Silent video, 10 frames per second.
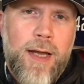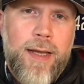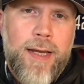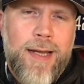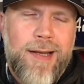
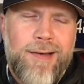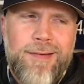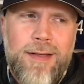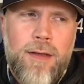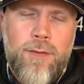
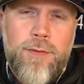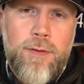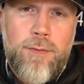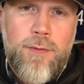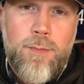and
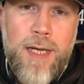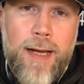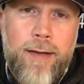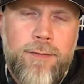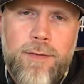to be
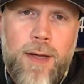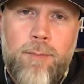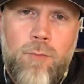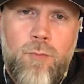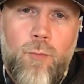honest,
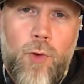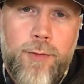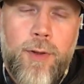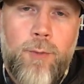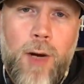I'm
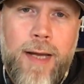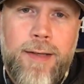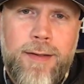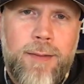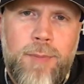wondering why
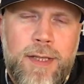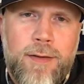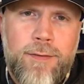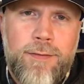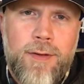I did,
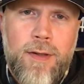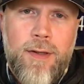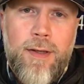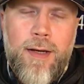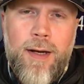because
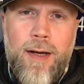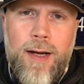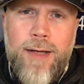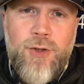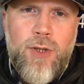
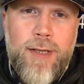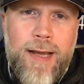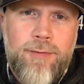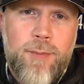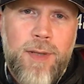I shouldn't
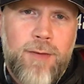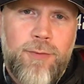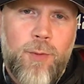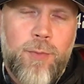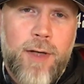have to pay
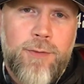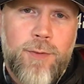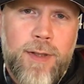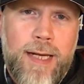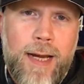full price
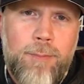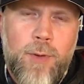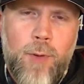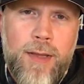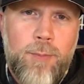for a cap
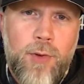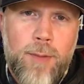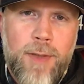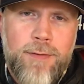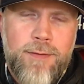the way they put
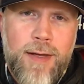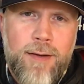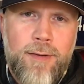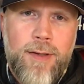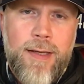them on
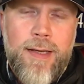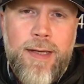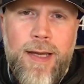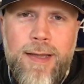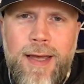sale,
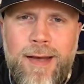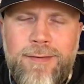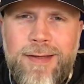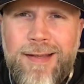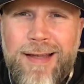and
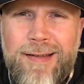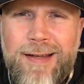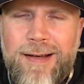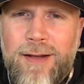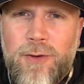then to get that
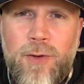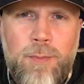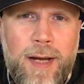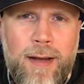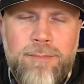$10
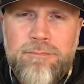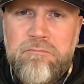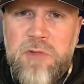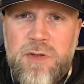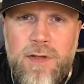coupon
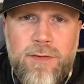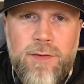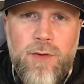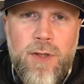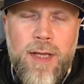just
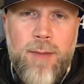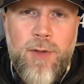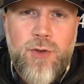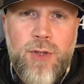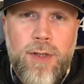doesn't do you that
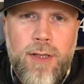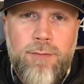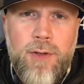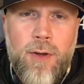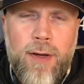much good
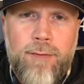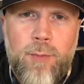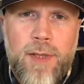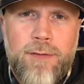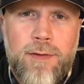if you don't have
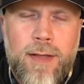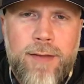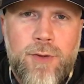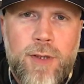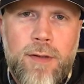a big
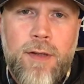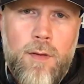selection.